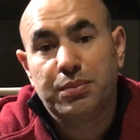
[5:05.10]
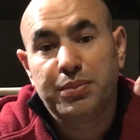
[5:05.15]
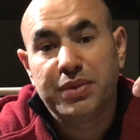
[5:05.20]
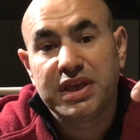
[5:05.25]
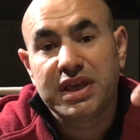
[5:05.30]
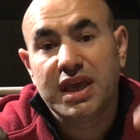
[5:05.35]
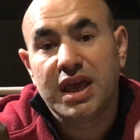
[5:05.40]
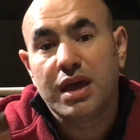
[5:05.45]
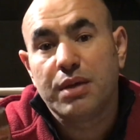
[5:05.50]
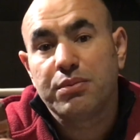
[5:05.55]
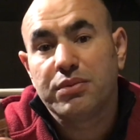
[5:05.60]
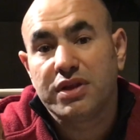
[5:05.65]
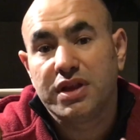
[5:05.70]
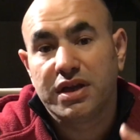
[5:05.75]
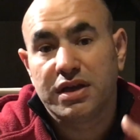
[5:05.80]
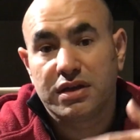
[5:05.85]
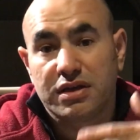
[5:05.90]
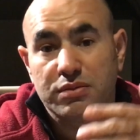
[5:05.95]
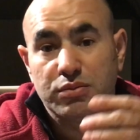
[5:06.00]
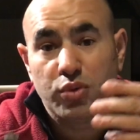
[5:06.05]
became
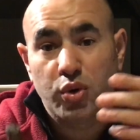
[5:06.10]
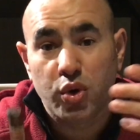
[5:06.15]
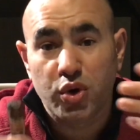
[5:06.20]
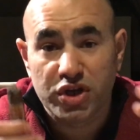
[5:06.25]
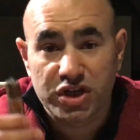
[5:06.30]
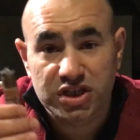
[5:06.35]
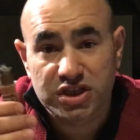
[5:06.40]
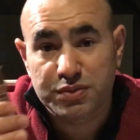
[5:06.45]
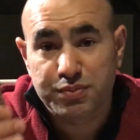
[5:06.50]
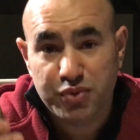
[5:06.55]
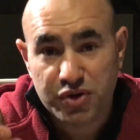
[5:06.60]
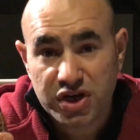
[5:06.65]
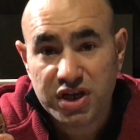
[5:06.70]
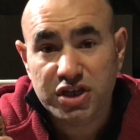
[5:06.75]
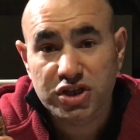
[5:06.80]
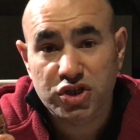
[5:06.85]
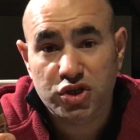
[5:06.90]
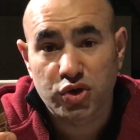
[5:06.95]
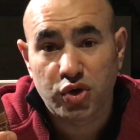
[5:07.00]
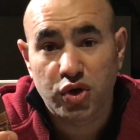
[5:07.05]
like more
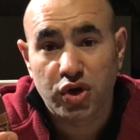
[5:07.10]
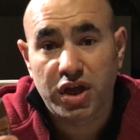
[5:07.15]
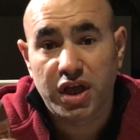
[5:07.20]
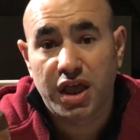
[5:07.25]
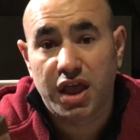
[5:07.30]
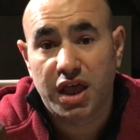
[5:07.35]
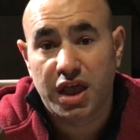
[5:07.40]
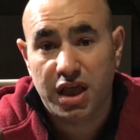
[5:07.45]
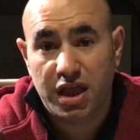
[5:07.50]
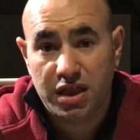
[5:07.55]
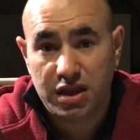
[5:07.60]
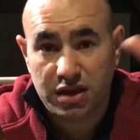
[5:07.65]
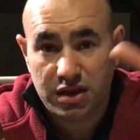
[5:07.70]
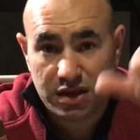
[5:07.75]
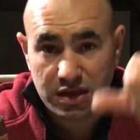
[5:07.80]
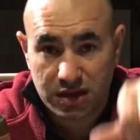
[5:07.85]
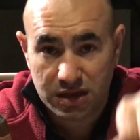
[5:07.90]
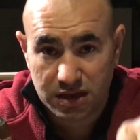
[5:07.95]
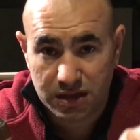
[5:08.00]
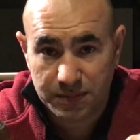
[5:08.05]
espresso, and
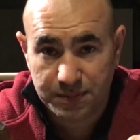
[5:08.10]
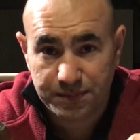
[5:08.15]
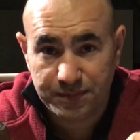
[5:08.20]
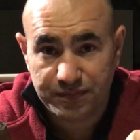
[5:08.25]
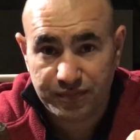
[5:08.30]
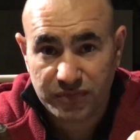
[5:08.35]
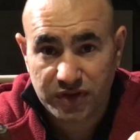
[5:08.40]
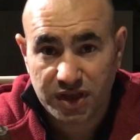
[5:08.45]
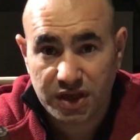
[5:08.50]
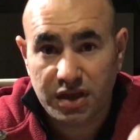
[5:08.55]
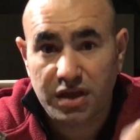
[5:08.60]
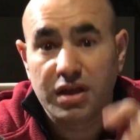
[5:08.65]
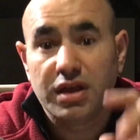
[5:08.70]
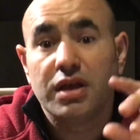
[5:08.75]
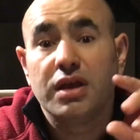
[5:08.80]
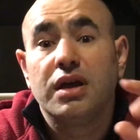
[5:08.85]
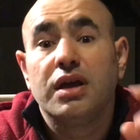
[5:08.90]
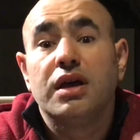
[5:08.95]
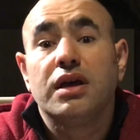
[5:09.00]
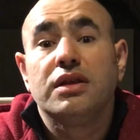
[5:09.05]

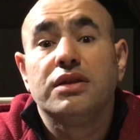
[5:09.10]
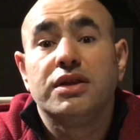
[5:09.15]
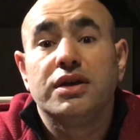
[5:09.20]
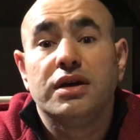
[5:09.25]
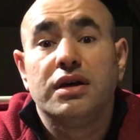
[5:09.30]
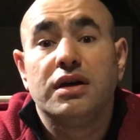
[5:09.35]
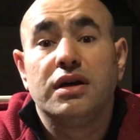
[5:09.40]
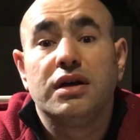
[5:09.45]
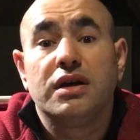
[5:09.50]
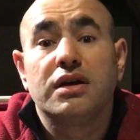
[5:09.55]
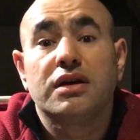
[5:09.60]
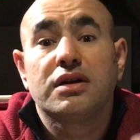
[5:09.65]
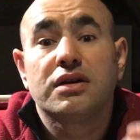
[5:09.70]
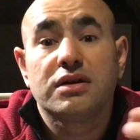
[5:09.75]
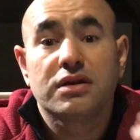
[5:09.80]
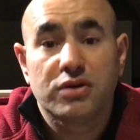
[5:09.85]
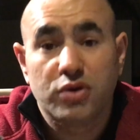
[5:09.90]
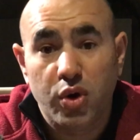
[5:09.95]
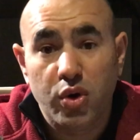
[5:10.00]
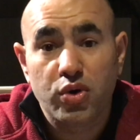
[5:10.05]
the
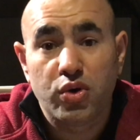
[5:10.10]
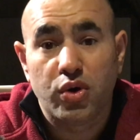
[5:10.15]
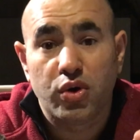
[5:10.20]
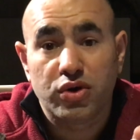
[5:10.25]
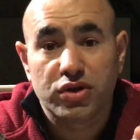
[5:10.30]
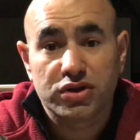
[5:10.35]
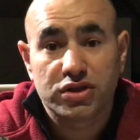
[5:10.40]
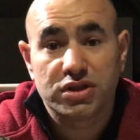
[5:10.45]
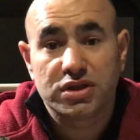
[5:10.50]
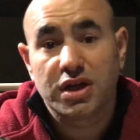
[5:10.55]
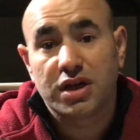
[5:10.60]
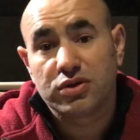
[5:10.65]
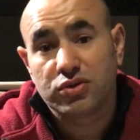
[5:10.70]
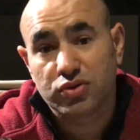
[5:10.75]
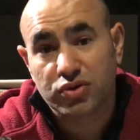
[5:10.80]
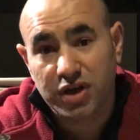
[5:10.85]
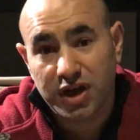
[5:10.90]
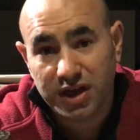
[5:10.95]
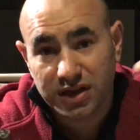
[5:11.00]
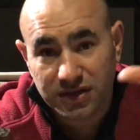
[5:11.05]
cocoa start
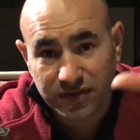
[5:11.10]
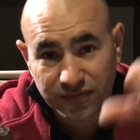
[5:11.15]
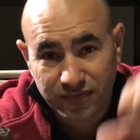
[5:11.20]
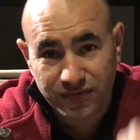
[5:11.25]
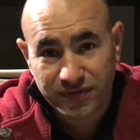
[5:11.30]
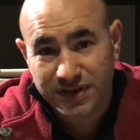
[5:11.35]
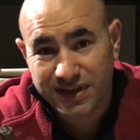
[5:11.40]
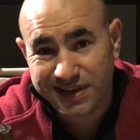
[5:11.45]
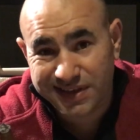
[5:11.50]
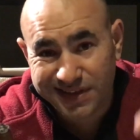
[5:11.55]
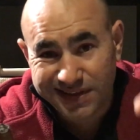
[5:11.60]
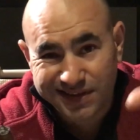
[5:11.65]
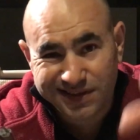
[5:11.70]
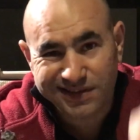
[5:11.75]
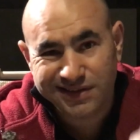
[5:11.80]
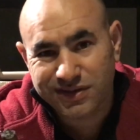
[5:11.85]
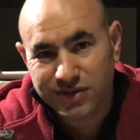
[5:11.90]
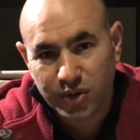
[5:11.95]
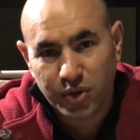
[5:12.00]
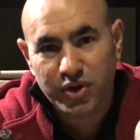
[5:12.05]
to kind of
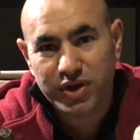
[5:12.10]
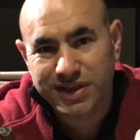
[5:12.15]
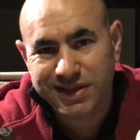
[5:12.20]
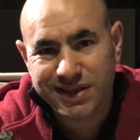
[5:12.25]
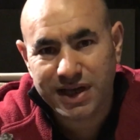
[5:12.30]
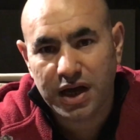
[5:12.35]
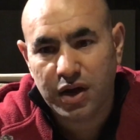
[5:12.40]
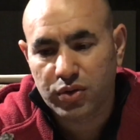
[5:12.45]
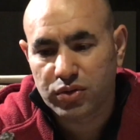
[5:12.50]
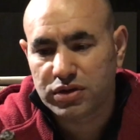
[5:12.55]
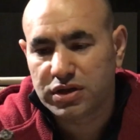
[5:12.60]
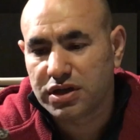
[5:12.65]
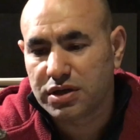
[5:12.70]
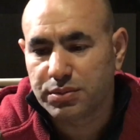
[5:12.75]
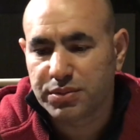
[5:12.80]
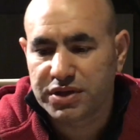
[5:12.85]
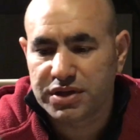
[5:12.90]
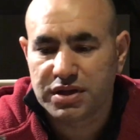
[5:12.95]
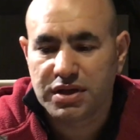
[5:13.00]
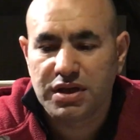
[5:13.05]
going down a little
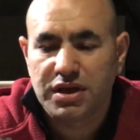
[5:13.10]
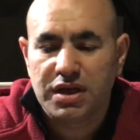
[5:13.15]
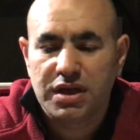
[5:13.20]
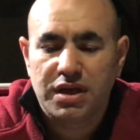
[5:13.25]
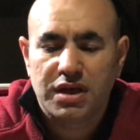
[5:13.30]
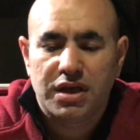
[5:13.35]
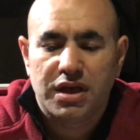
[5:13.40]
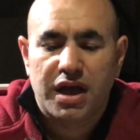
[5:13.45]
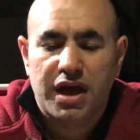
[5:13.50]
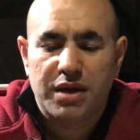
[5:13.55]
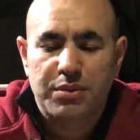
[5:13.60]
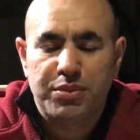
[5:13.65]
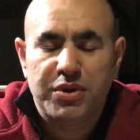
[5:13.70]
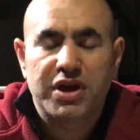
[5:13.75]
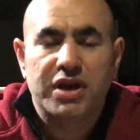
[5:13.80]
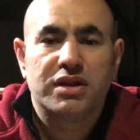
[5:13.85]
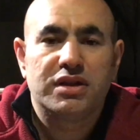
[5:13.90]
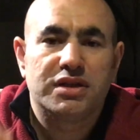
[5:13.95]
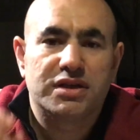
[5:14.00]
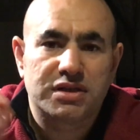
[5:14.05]
bit. I
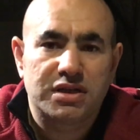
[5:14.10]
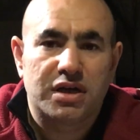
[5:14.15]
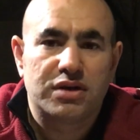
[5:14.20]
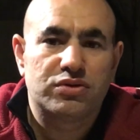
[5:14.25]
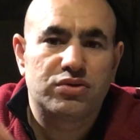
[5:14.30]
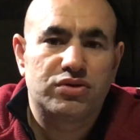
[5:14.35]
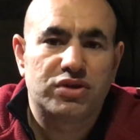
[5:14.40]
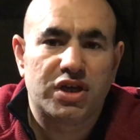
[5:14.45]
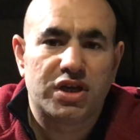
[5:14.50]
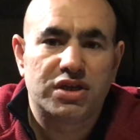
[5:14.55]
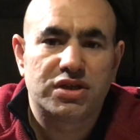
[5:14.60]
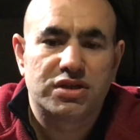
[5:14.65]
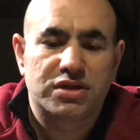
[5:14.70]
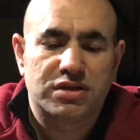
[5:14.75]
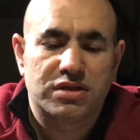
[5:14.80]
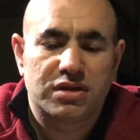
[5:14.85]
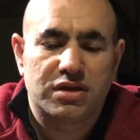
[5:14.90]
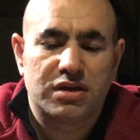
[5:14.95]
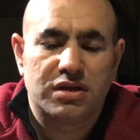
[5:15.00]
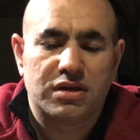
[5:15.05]
barely start to
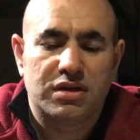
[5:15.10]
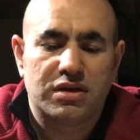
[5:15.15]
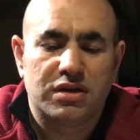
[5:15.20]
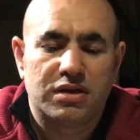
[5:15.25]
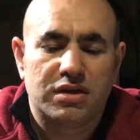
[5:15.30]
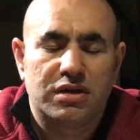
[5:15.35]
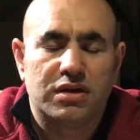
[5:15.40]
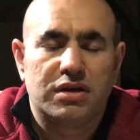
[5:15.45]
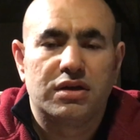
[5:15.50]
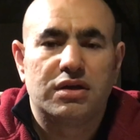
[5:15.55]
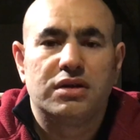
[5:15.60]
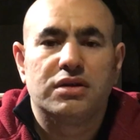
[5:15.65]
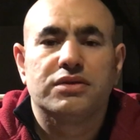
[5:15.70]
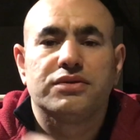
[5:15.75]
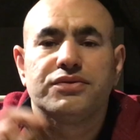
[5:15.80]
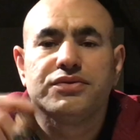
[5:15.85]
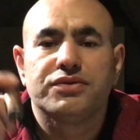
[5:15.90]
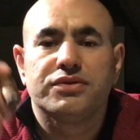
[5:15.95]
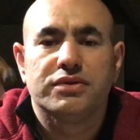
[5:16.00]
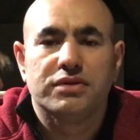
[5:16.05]
taste
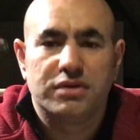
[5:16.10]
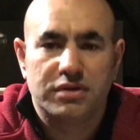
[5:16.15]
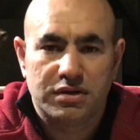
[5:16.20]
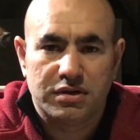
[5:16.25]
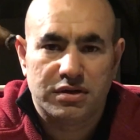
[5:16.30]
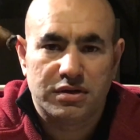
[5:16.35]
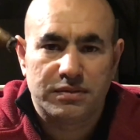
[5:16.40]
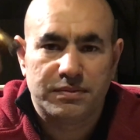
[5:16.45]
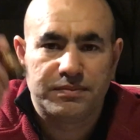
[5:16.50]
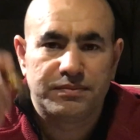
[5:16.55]
the